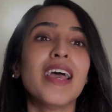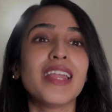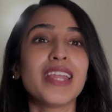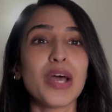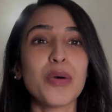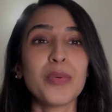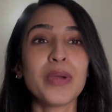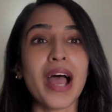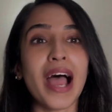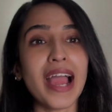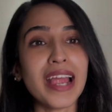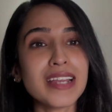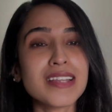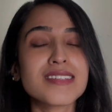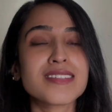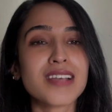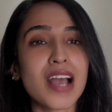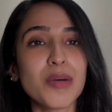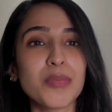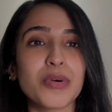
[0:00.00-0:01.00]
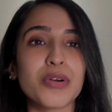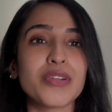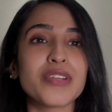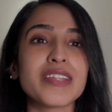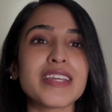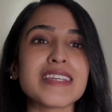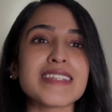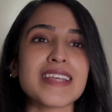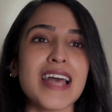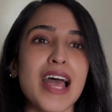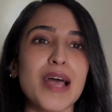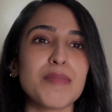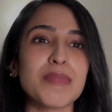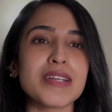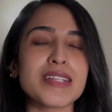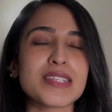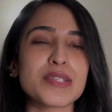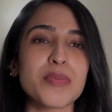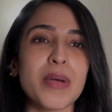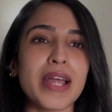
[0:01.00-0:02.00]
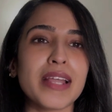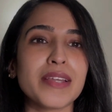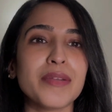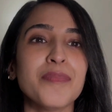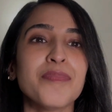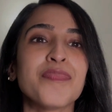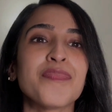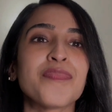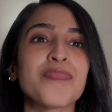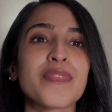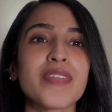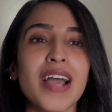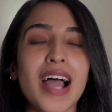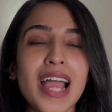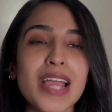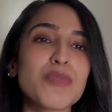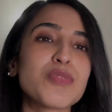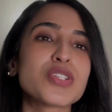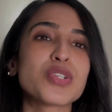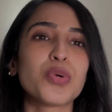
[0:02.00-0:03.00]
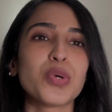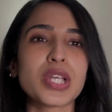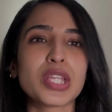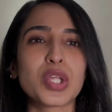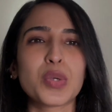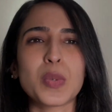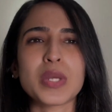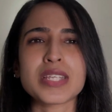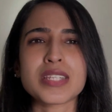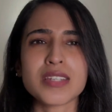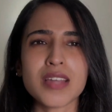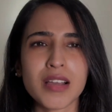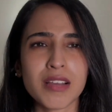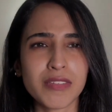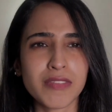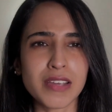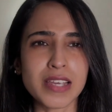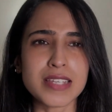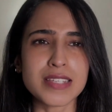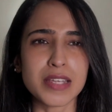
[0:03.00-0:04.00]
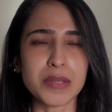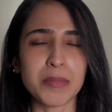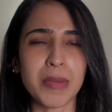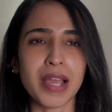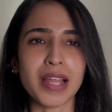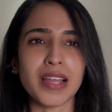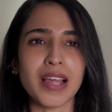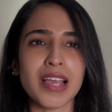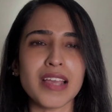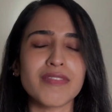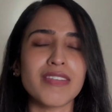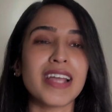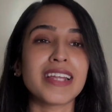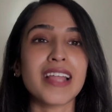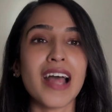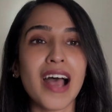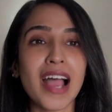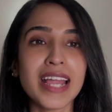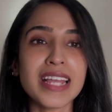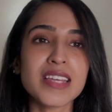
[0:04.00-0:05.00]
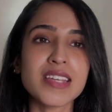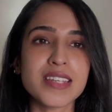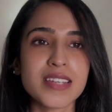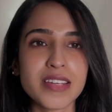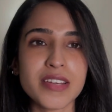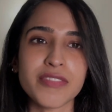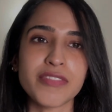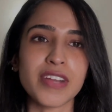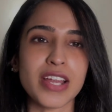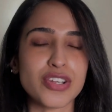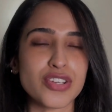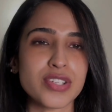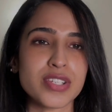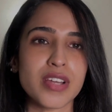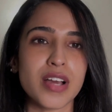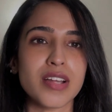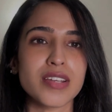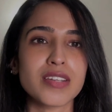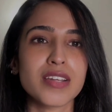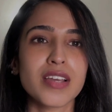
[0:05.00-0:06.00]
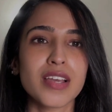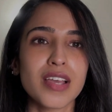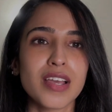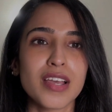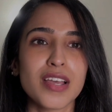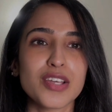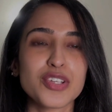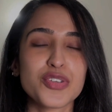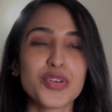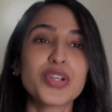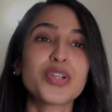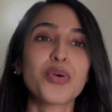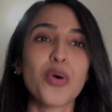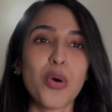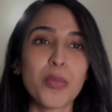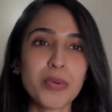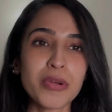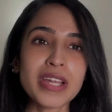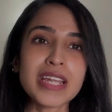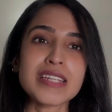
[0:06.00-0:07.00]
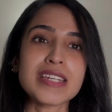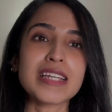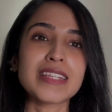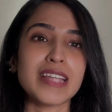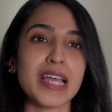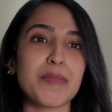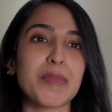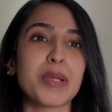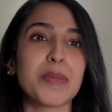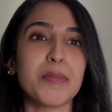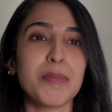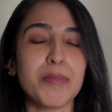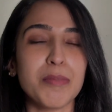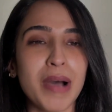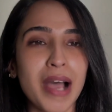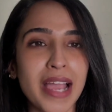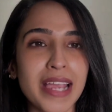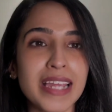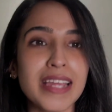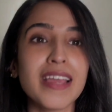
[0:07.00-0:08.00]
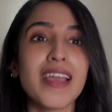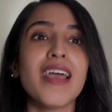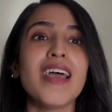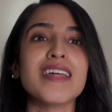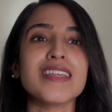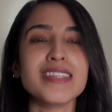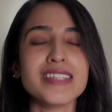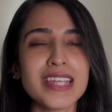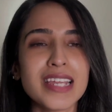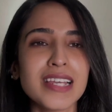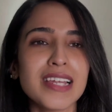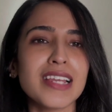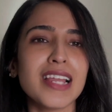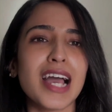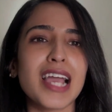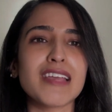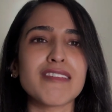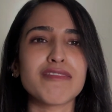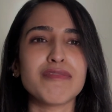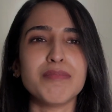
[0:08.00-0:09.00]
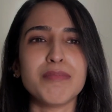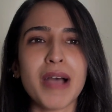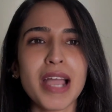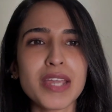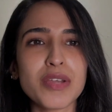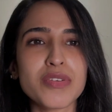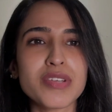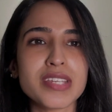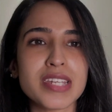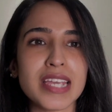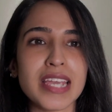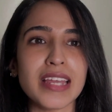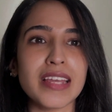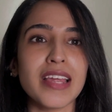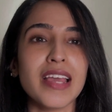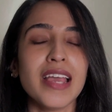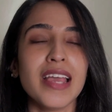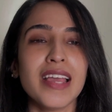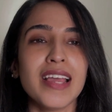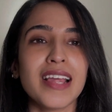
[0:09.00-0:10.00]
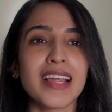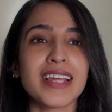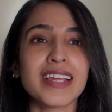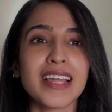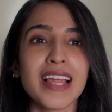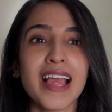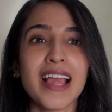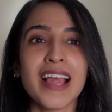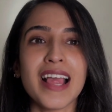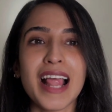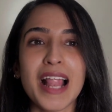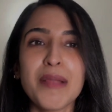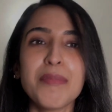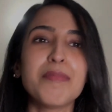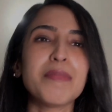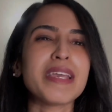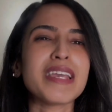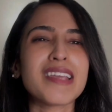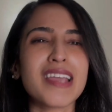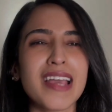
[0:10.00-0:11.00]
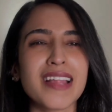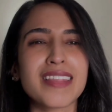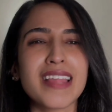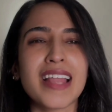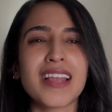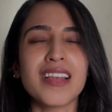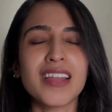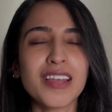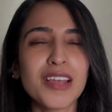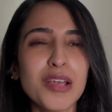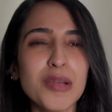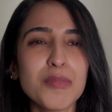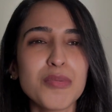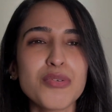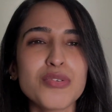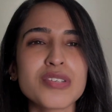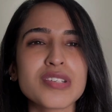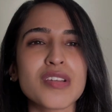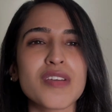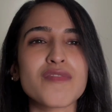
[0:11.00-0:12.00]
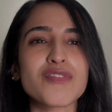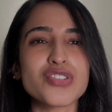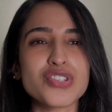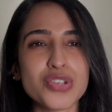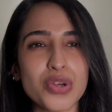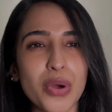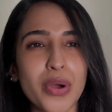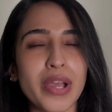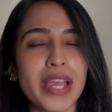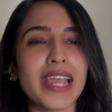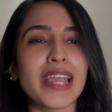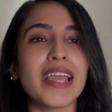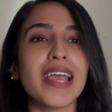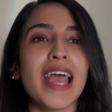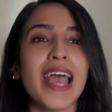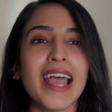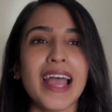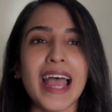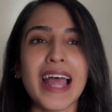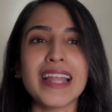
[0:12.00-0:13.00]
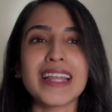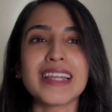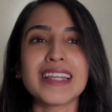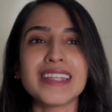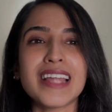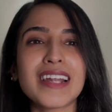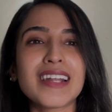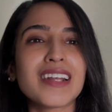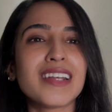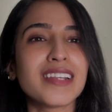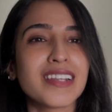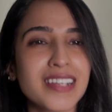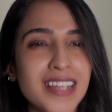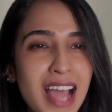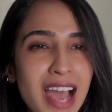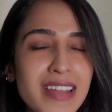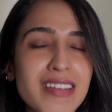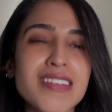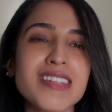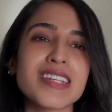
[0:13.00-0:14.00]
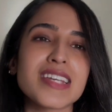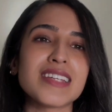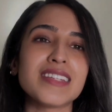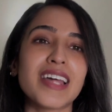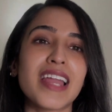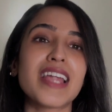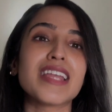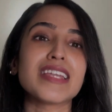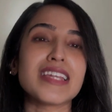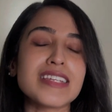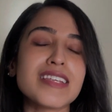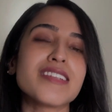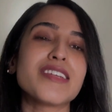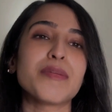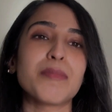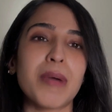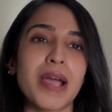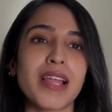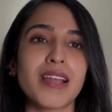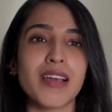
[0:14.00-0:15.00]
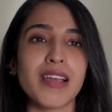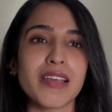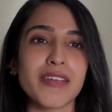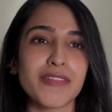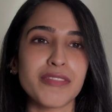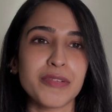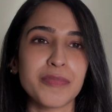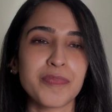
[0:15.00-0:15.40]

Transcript: Now, I discovered these habits when I was going through a stuck phase in my life and I needed a fresh start. So incorporating them in my daily life, my routine, helped me get that little boost of joy and that clarity that I needed in my life.